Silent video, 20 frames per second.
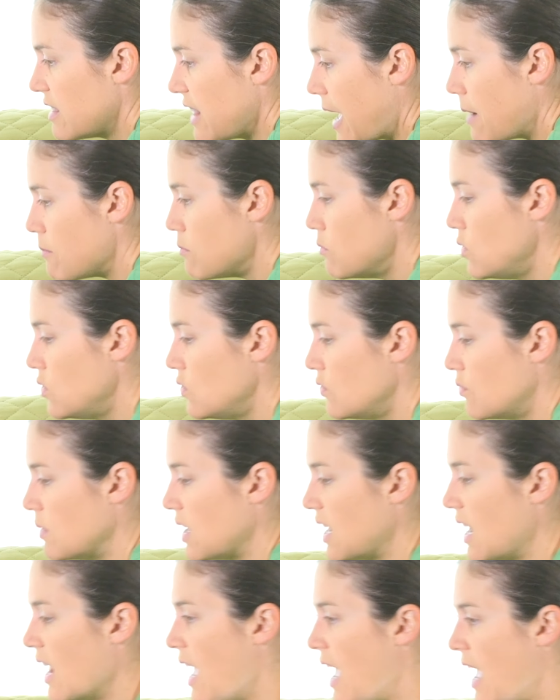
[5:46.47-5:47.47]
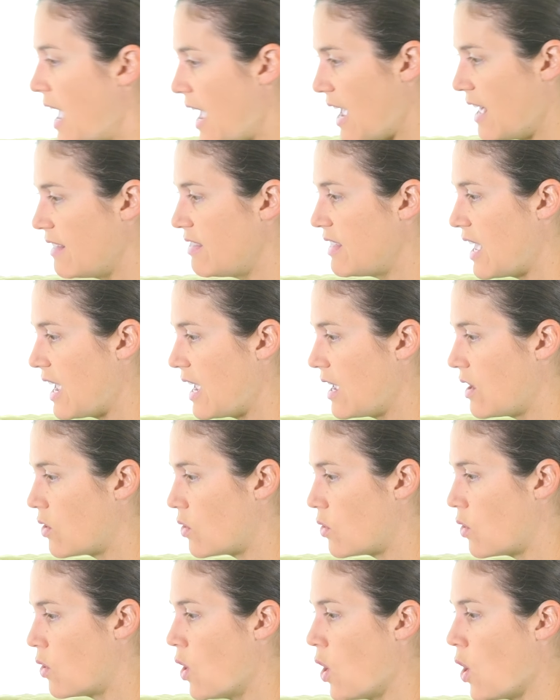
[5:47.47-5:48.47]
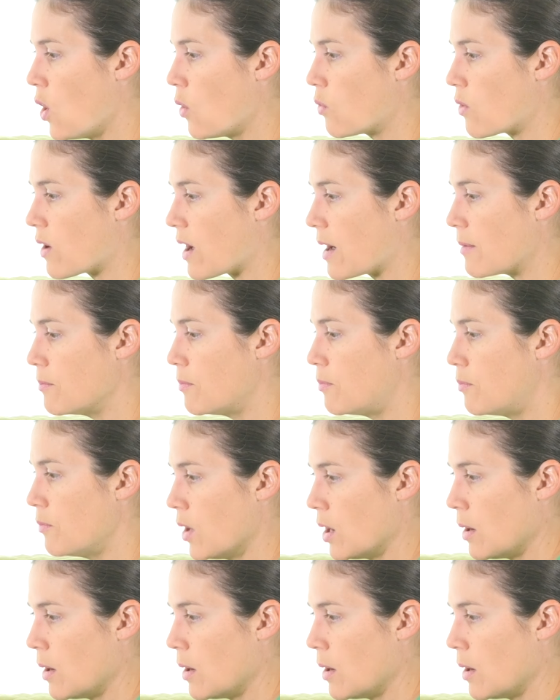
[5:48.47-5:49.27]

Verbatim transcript: that movement at the ankle where I'm